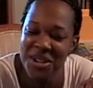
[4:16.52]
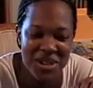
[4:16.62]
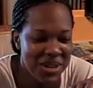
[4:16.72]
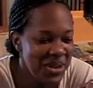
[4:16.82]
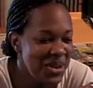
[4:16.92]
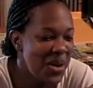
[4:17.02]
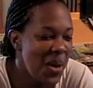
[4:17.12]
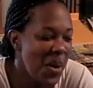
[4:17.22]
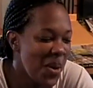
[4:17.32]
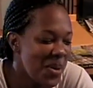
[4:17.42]
any food, which
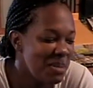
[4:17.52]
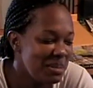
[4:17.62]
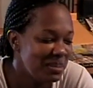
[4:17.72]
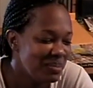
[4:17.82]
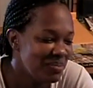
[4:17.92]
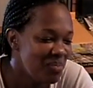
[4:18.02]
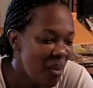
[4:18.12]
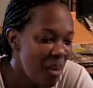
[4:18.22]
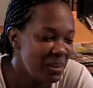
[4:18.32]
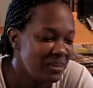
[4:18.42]
is any food.
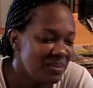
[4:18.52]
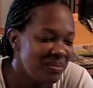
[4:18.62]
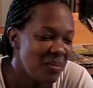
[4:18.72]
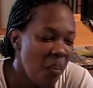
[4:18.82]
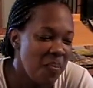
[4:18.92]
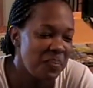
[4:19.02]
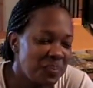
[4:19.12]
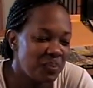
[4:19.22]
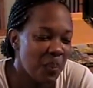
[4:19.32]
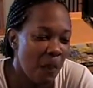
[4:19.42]
She just
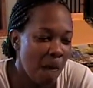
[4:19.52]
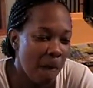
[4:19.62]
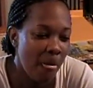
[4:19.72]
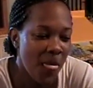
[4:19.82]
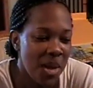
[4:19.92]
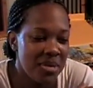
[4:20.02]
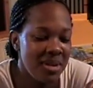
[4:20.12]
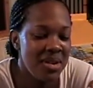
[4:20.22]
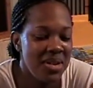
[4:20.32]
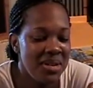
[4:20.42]
got back from a workout,
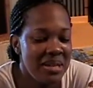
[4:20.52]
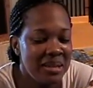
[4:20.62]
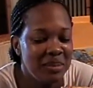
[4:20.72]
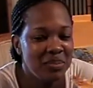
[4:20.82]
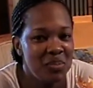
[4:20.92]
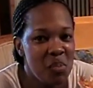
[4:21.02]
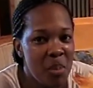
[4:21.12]
so she she